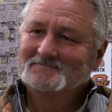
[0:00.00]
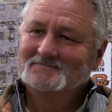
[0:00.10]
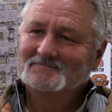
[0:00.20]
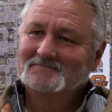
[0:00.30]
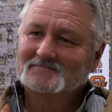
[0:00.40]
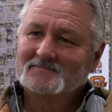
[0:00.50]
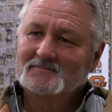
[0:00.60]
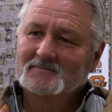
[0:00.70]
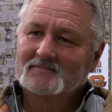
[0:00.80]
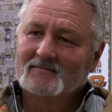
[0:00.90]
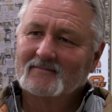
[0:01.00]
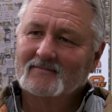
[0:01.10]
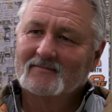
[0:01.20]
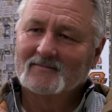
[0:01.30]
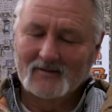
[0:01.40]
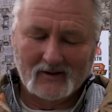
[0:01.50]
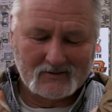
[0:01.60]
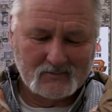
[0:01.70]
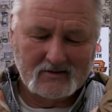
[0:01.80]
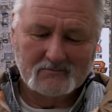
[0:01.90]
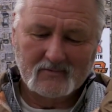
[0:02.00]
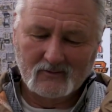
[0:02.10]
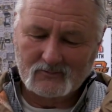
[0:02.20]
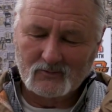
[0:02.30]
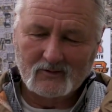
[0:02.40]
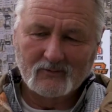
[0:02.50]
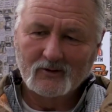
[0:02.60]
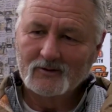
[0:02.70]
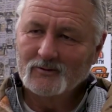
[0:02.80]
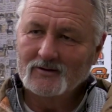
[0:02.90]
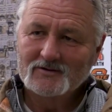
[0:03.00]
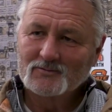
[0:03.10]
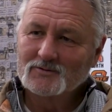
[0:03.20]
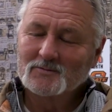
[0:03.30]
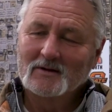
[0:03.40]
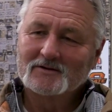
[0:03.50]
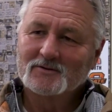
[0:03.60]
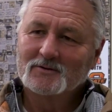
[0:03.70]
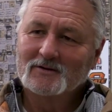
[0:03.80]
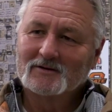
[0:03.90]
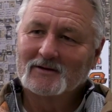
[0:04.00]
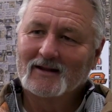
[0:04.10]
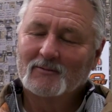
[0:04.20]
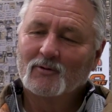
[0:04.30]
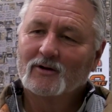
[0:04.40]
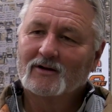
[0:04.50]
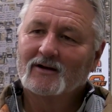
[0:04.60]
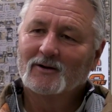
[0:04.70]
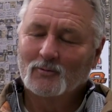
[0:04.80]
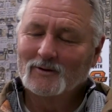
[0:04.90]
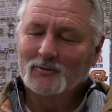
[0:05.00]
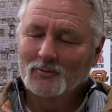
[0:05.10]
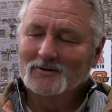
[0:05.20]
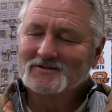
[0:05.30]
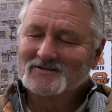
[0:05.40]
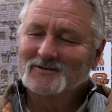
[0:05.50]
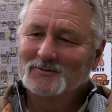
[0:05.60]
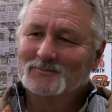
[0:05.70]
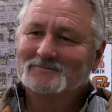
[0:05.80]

hadn't put that 2 and 2 together. That was one of our duties, was to make sure that the library tower went orange still.